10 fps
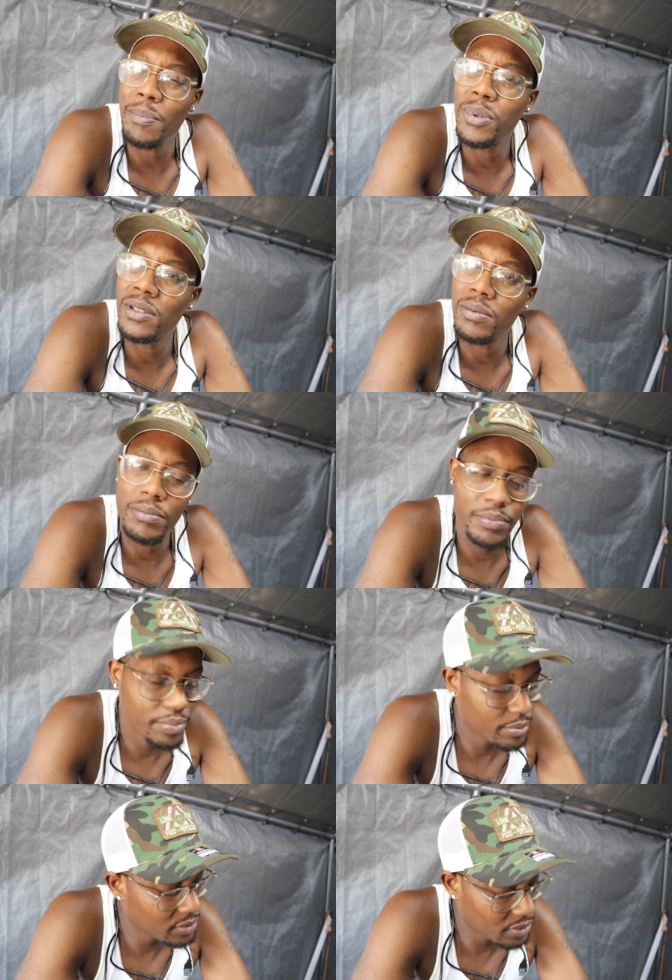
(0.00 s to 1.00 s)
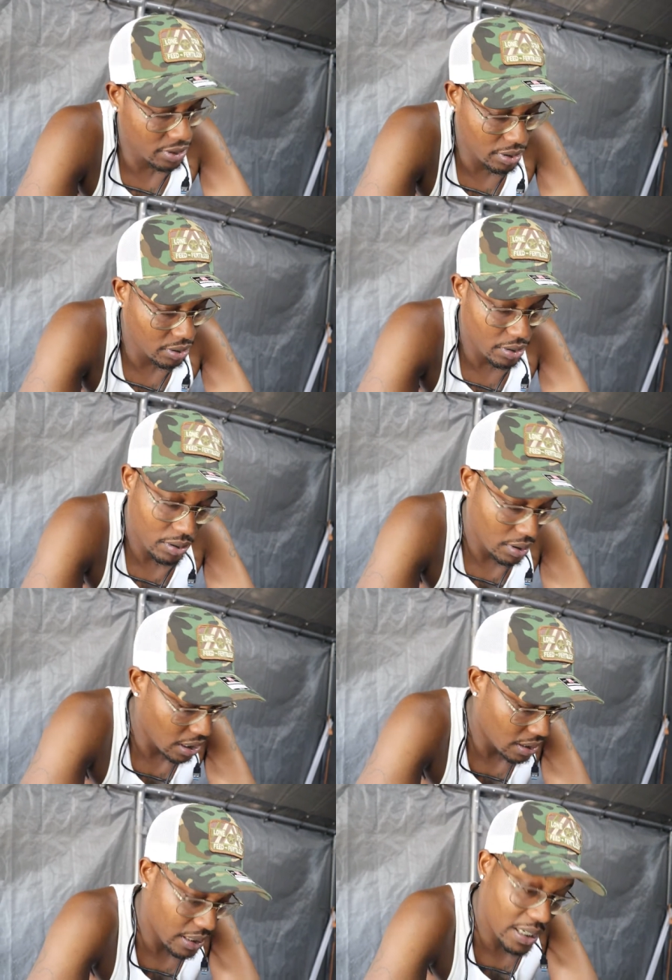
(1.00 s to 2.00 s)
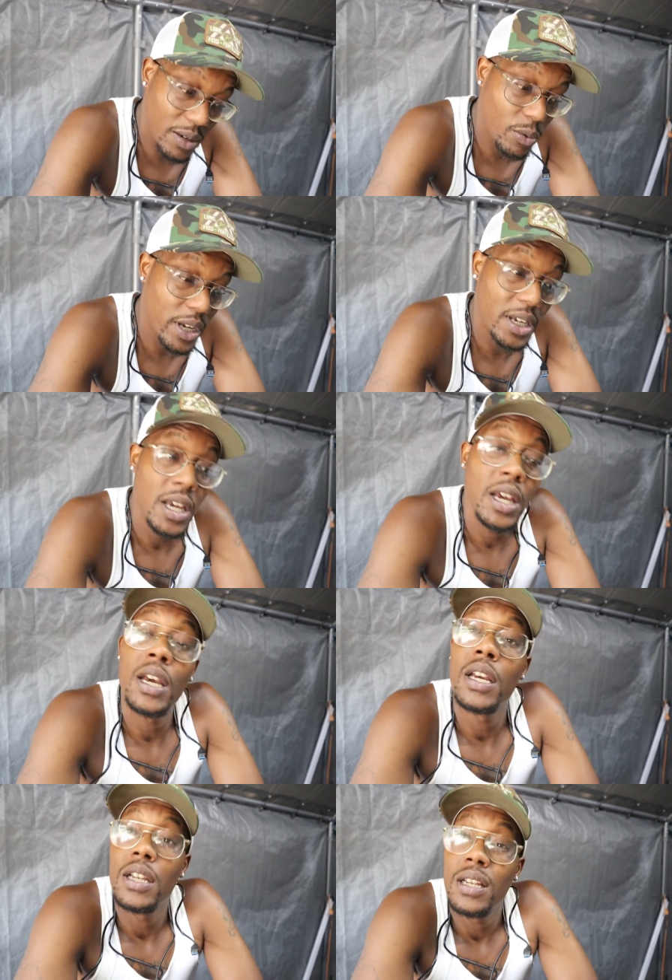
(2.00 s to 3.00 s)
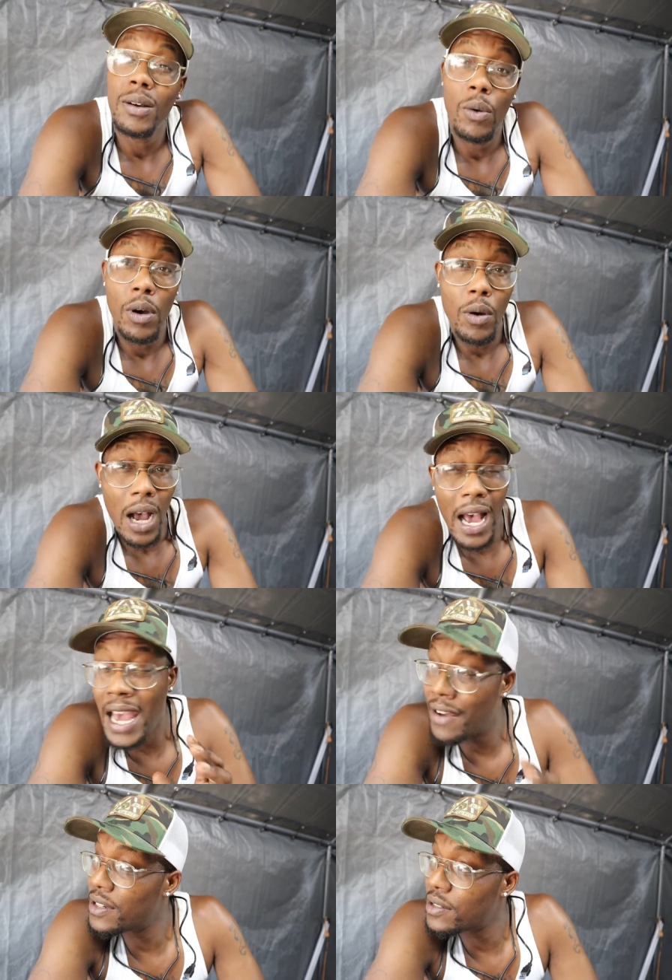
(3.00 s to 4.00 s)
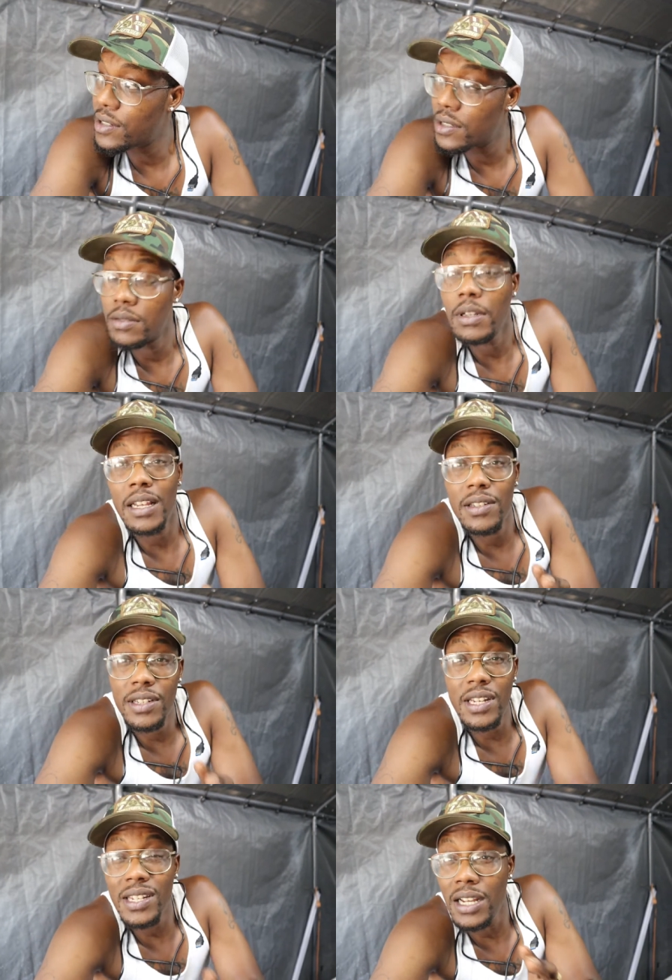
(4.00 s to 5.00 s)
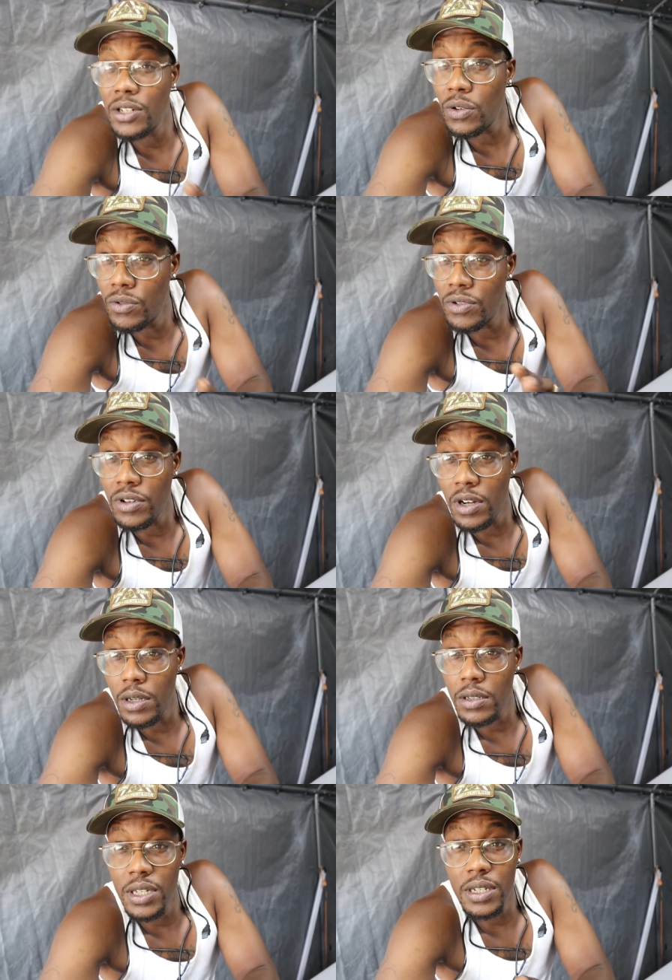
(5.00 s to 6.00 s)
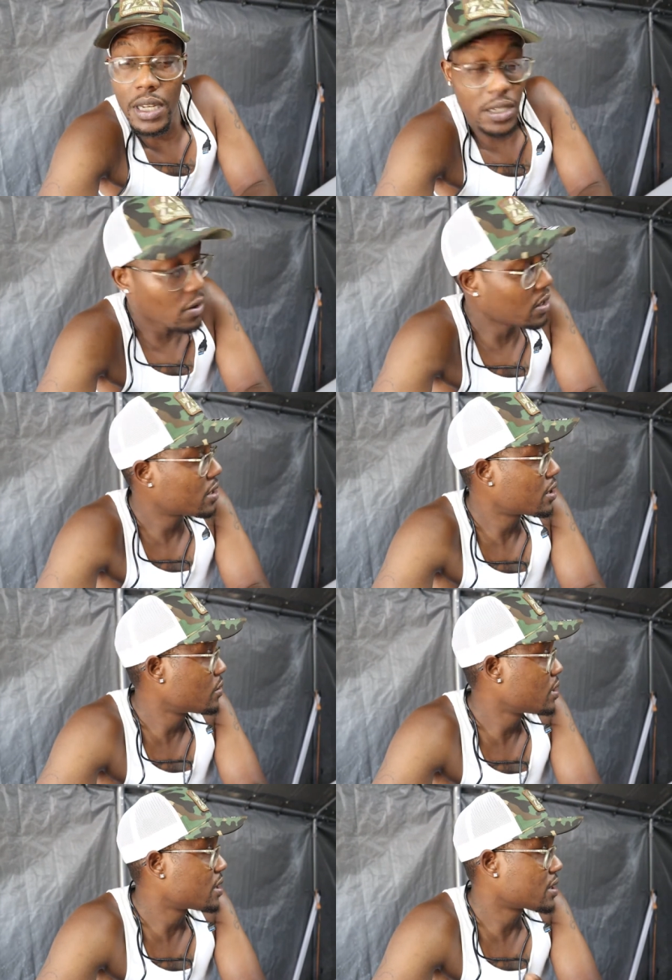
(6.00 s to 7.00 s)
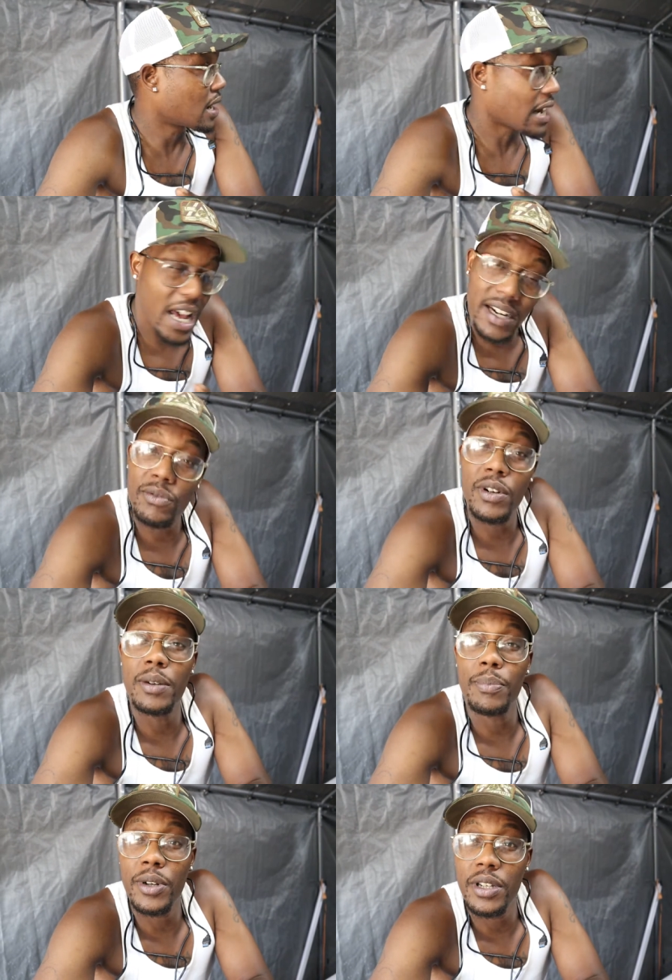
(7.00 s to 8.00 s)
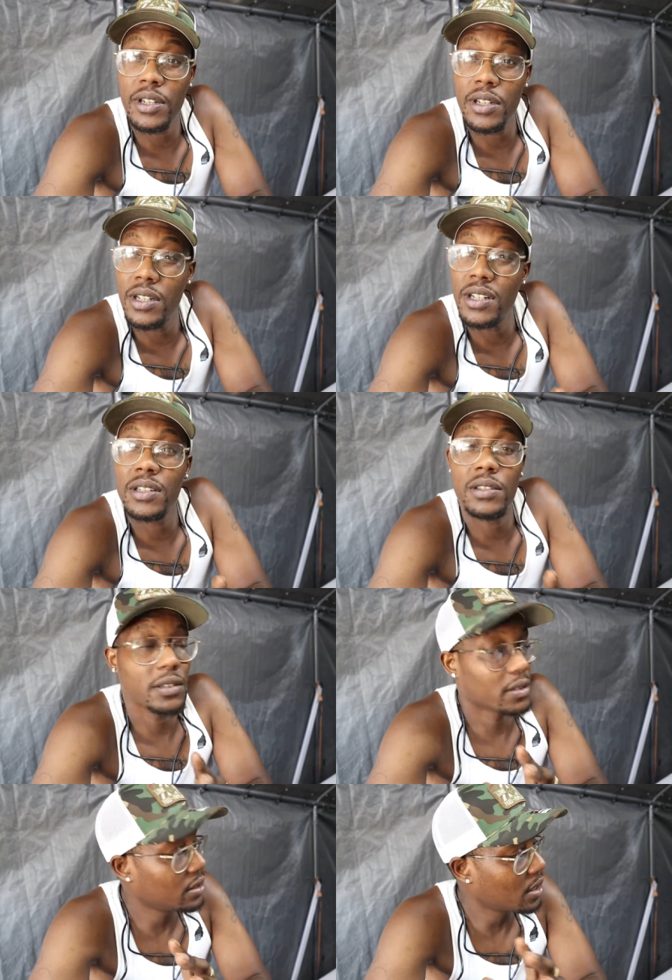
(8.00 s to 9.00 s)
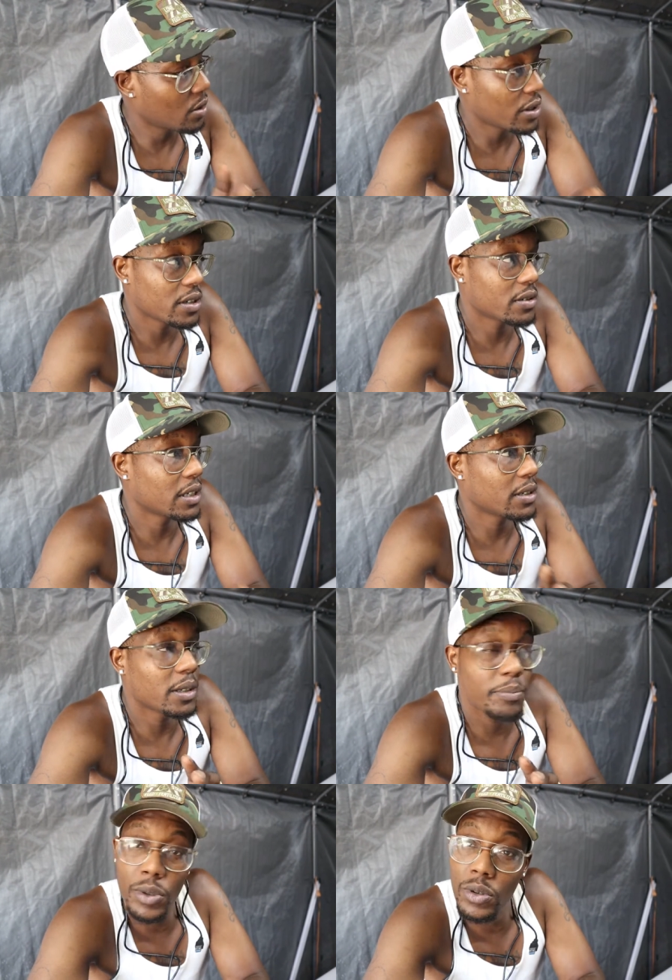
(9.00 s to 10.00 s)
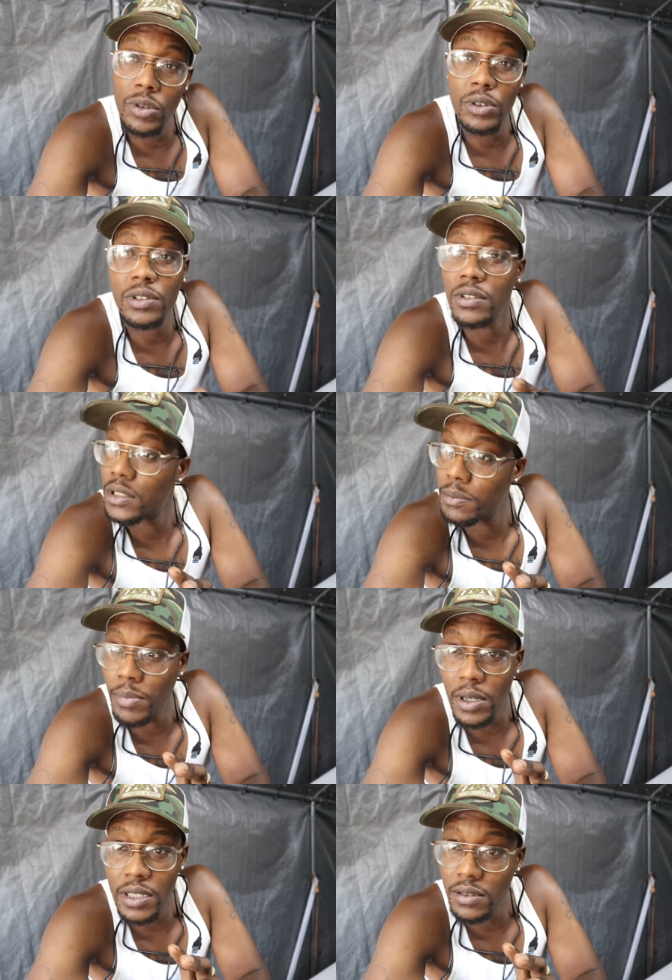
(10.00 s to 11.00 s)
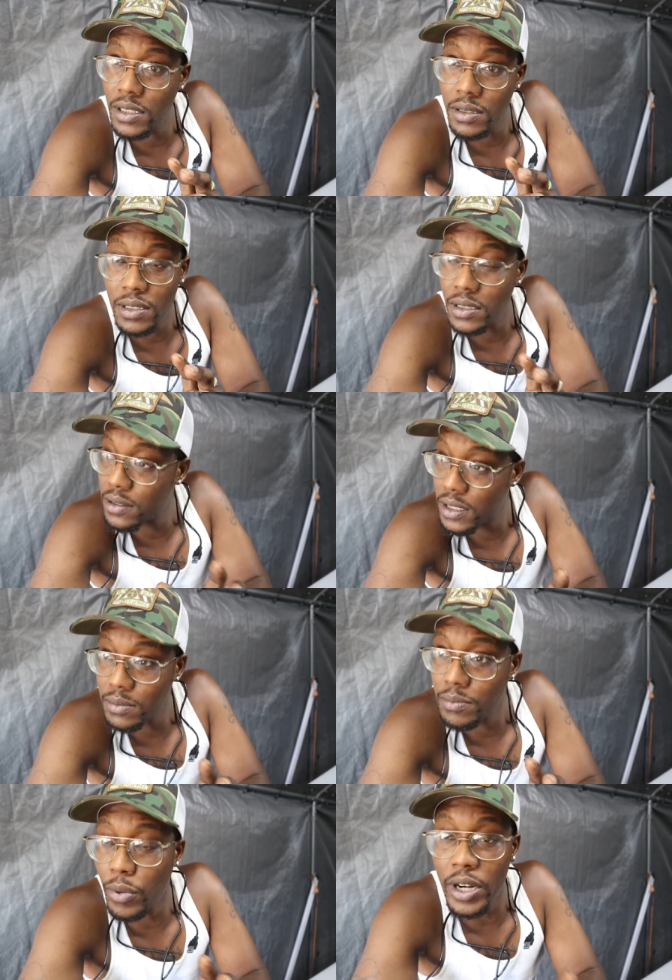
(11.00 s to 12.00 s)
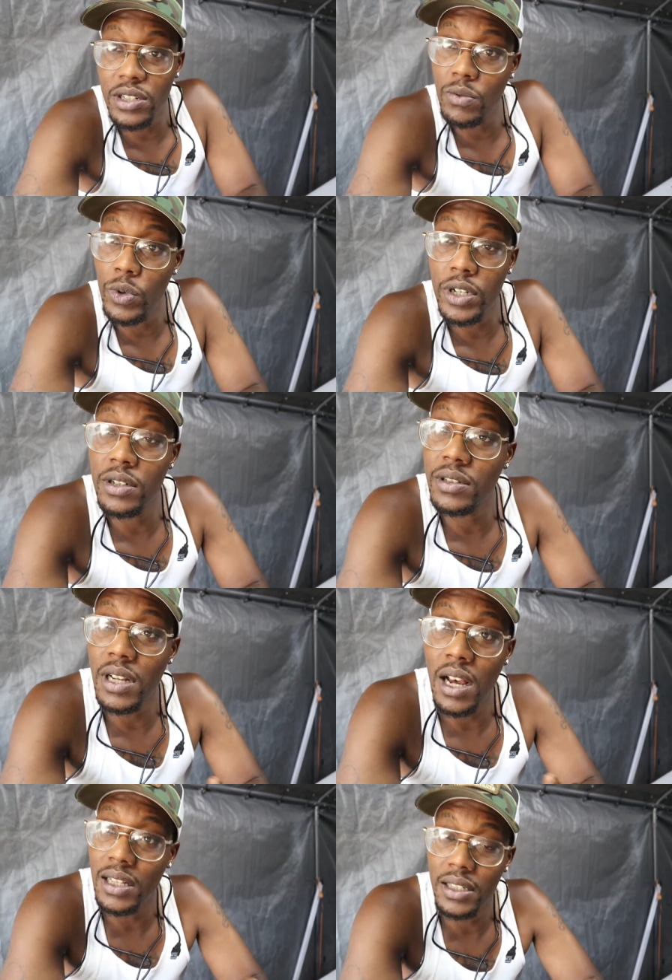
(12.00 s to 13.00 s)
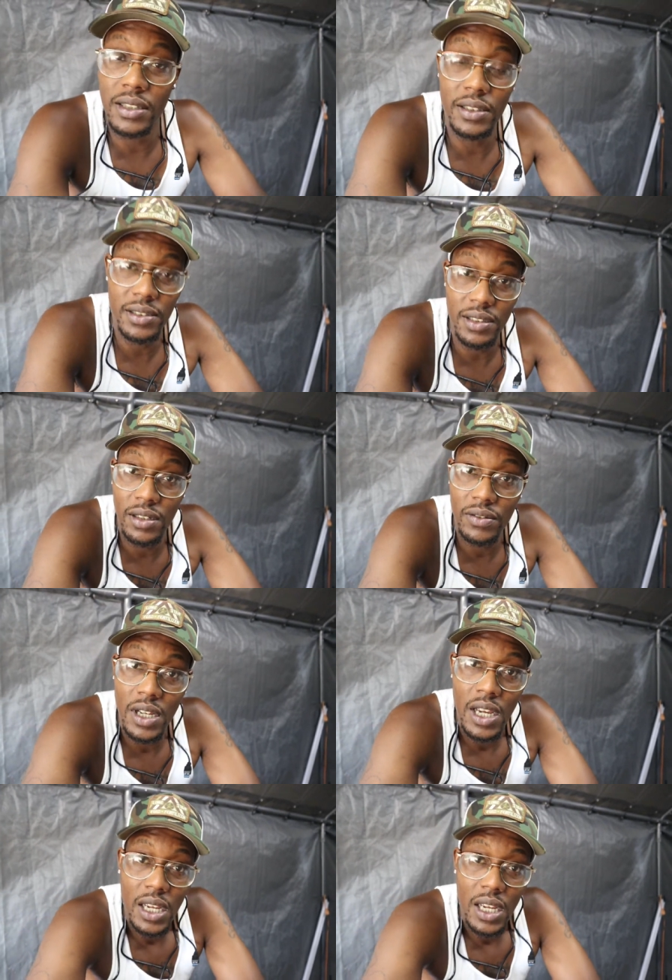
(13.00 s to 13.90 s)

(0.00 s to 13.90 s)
I put some... Anyway, I haven't... Since I tuned the truck, since I started tuning, since I got it running pretty good, you know, it pulls, it breaks the wheels and all that good stuff.